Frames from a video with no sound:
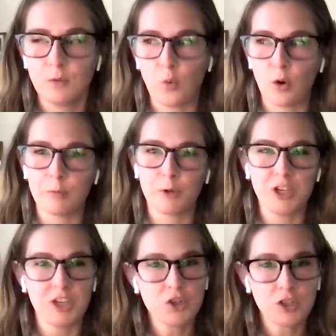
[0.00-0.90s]

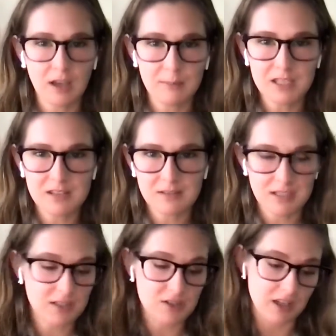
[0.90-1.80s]
warmer-ish climates.
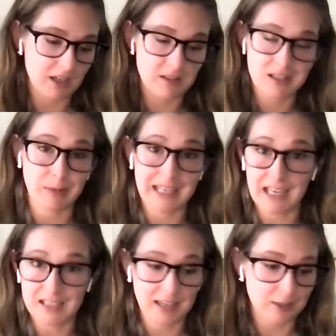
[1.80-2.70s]
This is my
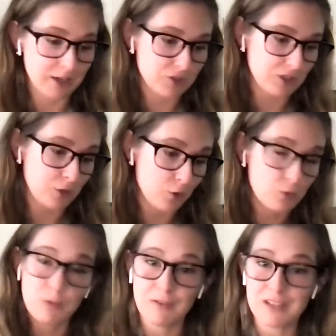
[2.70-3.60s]
guess. I don't actually
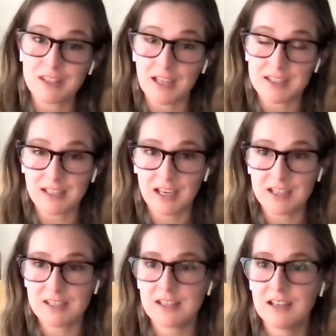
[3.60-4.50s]
know if that's the
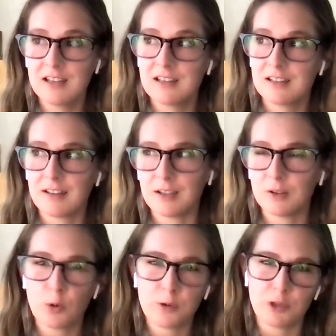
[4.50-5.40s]
case. Like
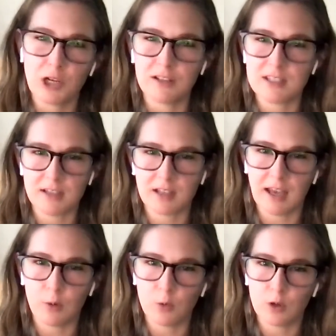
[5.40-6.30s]
northern Italy is not
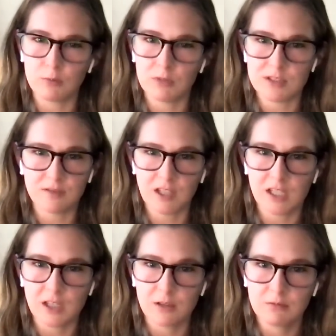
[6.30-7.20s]
that warm in
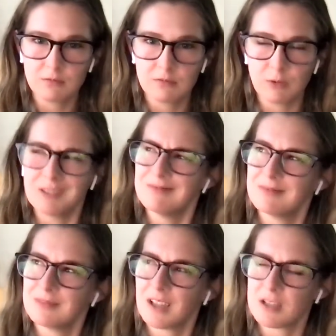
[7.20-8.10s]
Slovenia. Well,
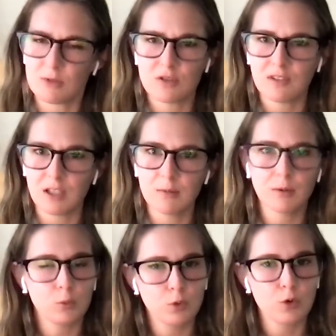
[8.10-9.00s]
not so much Slovenia,
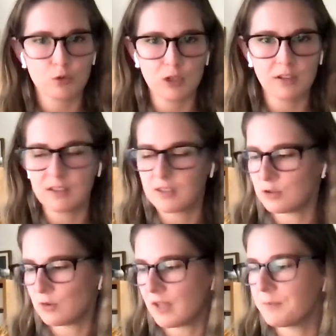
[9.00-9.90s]
but northern Italy, they'll
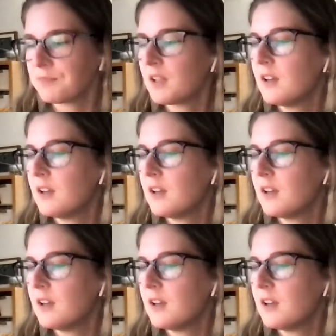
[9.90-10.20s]
do that.